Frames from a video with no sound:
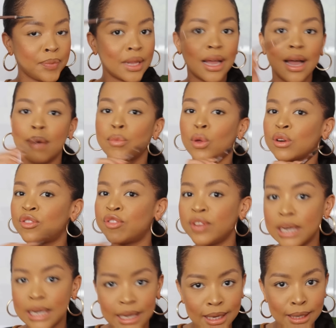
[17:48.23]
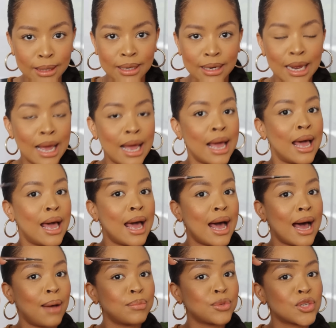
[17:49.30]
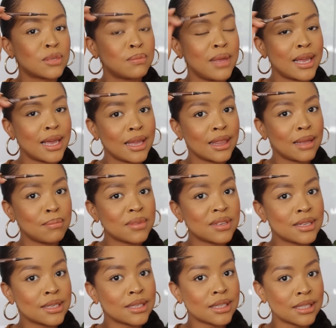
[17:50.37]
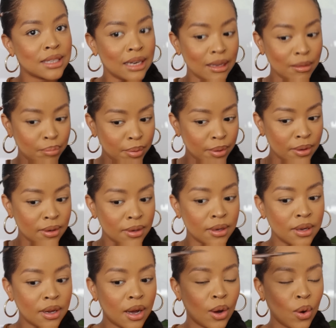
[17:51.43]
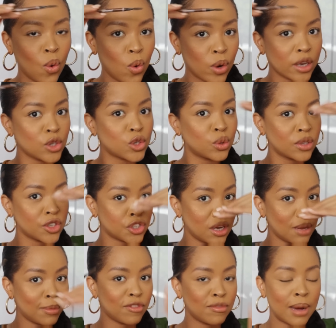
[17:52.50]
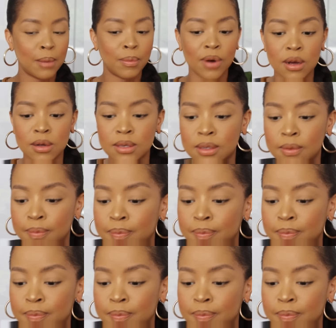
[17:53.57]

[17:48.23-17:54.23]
I'm not filling in, I'm just making them sleep according to the shape of my brows.